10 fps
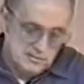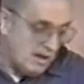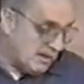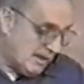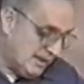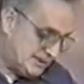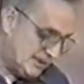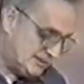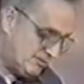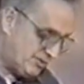So then he
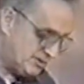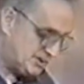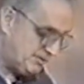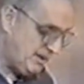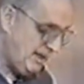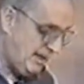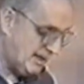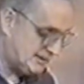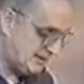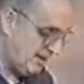says in verse 3, he
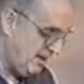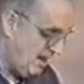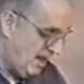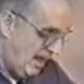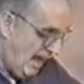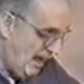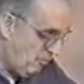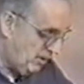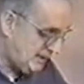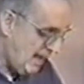gets,
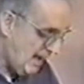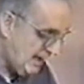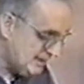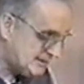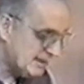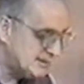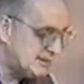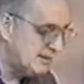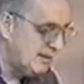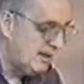hey, what the heck is
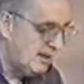this?